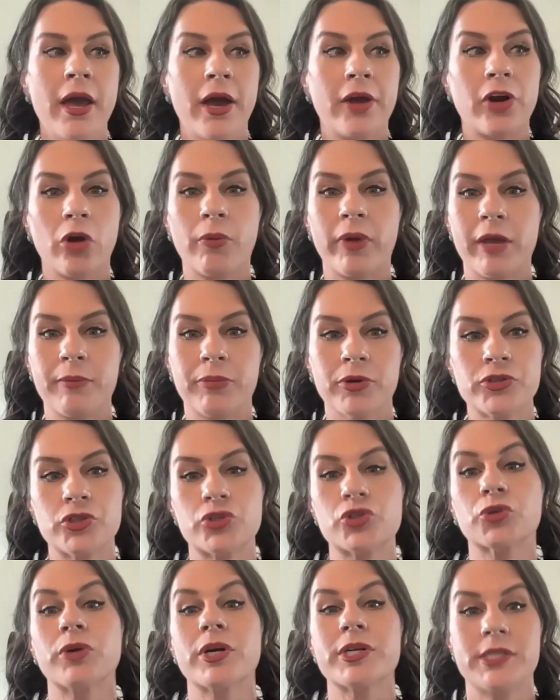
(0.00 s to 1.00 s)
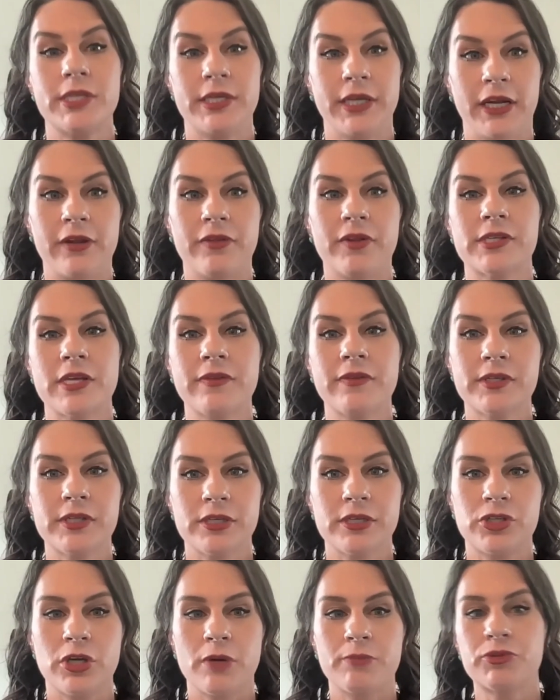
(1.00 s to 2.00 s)
And are we able to trust the data that's in the
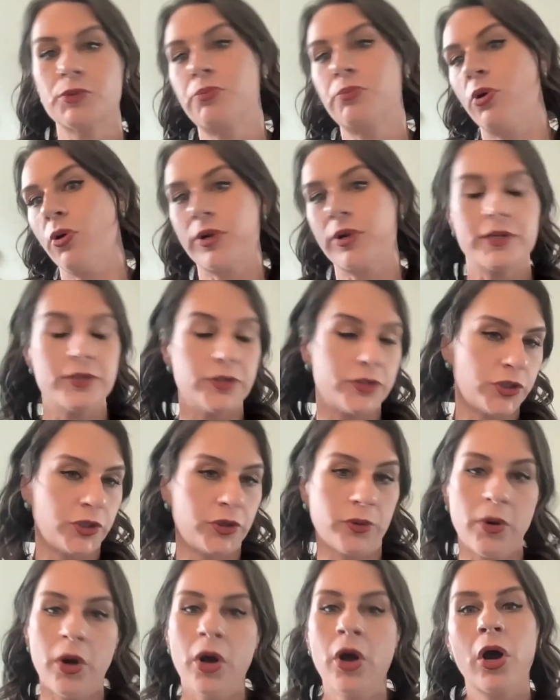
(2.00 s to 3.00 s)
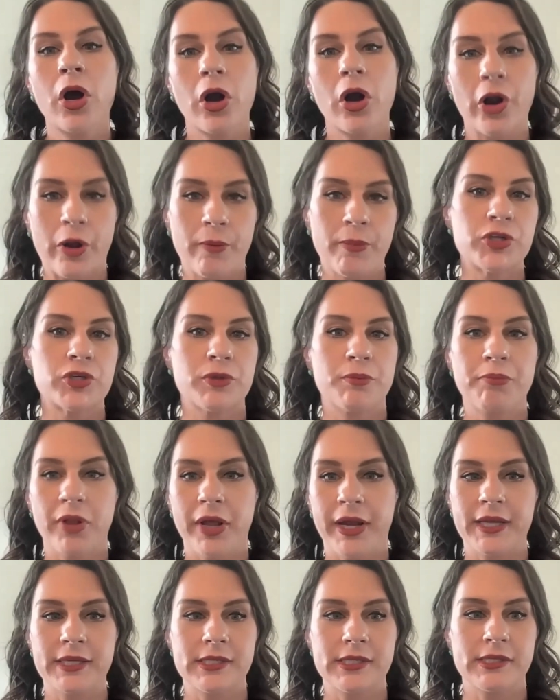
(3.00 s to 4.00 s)
system to pull it into our commission
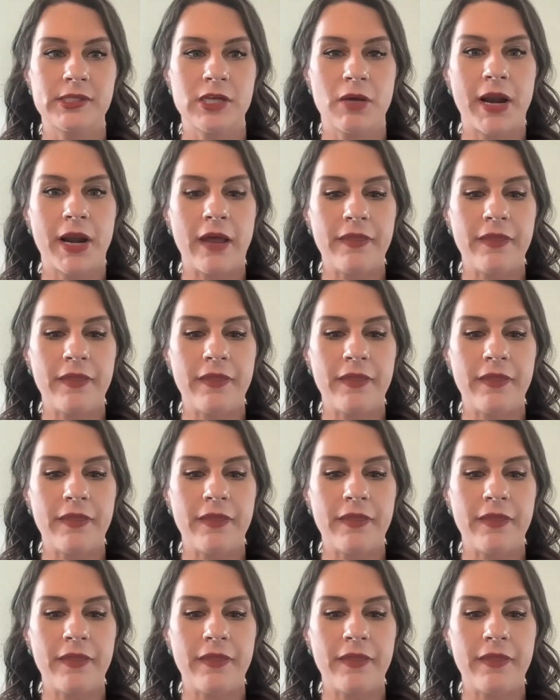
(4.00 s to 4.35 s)
planning system?